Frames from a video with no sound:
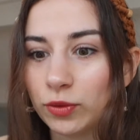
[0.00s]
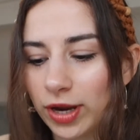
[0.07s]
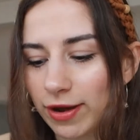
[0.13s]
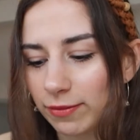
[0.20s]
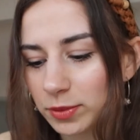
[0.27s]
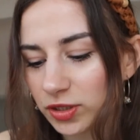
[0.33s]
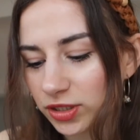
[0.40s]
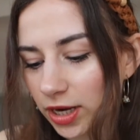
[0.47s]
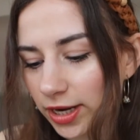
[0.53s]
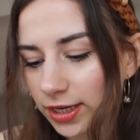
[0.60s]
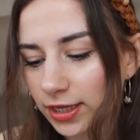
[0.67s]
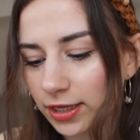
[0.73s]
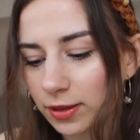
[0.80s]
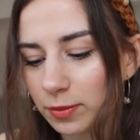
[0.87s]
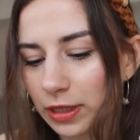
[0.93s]
We have
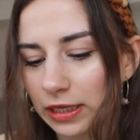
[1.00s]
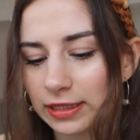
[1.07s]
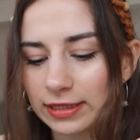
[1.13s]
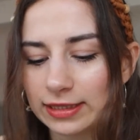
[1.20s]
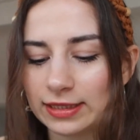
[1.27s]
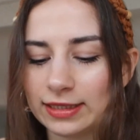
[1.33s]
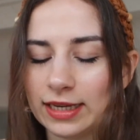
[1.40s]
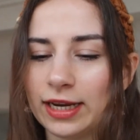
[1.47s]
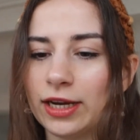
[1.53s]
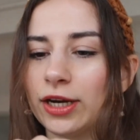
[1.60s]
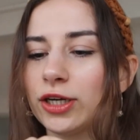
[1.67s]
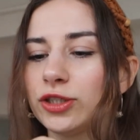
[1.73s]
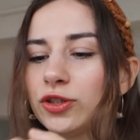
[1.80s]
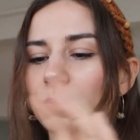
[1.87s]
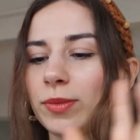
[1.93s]
psychic abilities
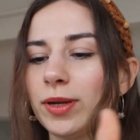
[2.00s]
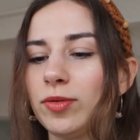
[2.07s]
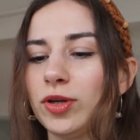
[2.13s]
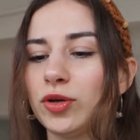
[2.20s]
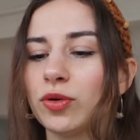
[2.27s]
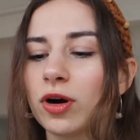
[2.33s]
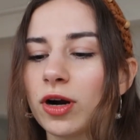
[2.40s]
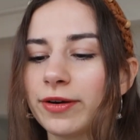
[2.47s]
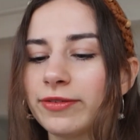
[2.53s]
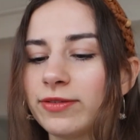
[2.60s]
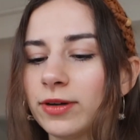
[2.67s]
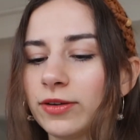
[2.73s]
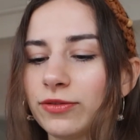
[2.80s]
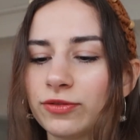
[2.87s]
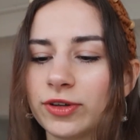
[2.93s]
here, so maybe you are
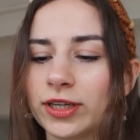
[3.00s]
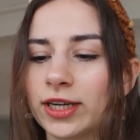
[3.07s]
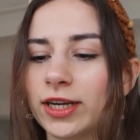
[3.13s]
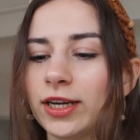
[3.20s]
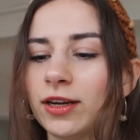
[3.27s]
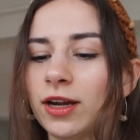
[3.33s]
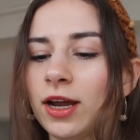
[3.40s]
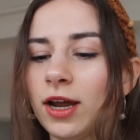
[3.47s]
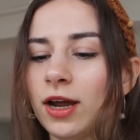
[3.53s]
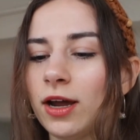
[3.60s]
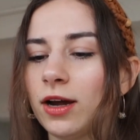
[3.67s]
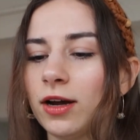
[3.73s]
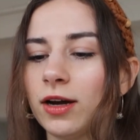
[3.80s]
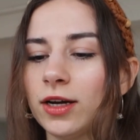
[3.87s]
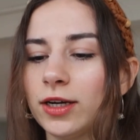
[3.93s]
a freaking
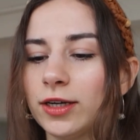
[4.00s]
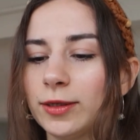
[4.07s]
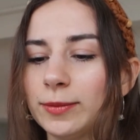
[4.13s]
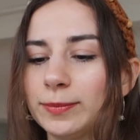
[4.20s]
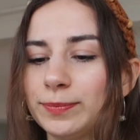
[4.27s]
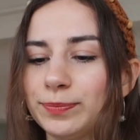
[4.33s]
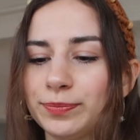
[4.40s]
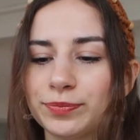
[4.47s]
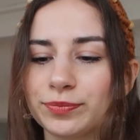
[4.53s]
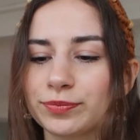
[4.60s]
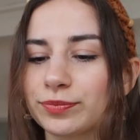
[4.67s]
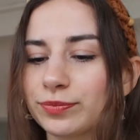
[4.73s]
um,